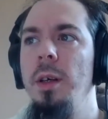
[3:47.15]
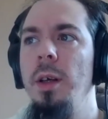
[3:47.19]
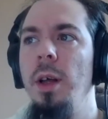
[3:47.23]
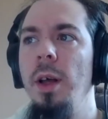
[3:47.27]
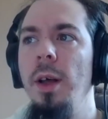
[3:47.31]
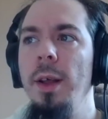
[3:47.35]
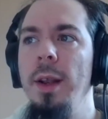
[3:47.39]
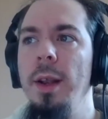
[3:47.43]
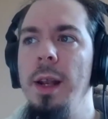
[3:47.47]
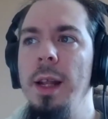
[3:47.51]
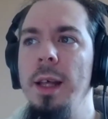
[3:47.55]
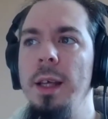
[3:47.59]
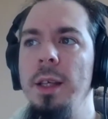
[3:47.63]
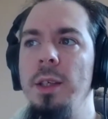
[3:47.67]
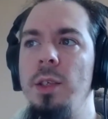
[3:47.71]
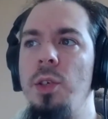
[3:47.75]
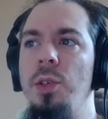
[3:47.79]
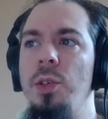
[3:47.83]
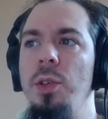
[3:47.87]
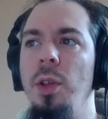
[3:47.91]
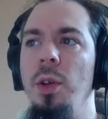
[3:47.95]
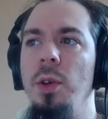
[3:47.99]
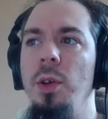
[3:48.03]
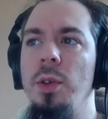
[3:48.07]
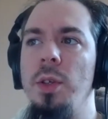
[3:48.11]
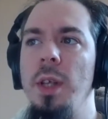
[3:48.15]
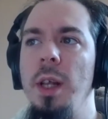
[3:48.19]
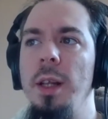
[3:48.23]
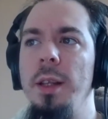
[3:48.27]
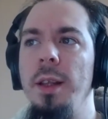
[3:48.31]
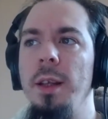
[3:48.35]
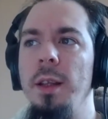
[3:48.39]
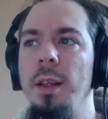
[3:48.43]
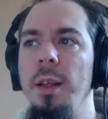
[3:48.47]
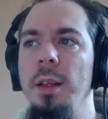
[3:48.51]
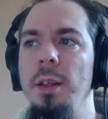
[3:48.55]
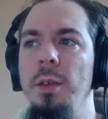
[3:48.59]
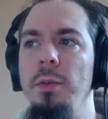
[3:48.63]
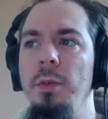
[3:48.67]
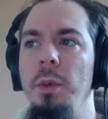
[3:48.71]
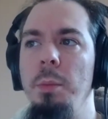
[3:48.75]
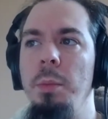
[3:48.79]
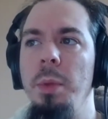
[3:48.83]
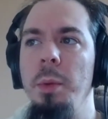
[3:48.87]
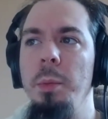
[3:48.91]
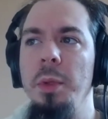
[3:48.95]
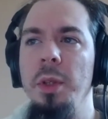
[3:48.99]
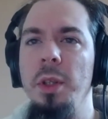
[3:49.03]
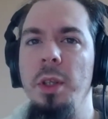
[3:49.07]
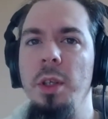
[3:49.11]
unless those alternative
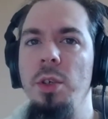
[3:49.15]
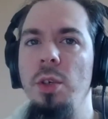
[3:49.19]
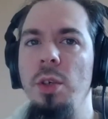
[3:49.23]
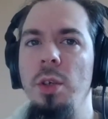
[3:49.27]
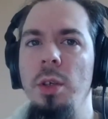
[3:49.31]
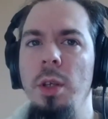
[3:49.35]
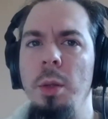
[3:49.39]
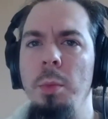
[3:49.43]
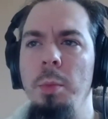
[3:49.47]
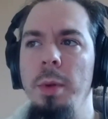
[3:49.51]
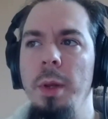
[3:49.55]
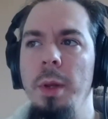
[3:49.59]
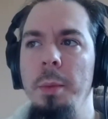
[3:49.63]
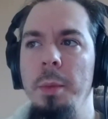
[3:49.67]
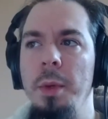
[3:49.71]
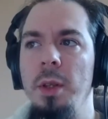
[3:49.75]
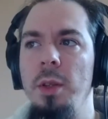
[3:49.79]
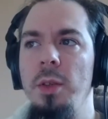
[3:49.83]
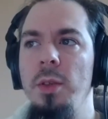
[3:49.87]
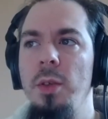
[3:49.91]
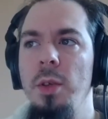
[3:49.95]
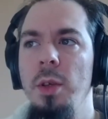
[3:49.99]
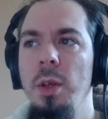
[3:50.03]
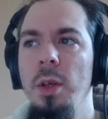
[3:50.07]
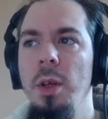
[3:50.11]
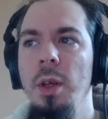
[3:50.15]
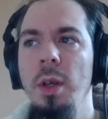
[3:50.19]
implementation implement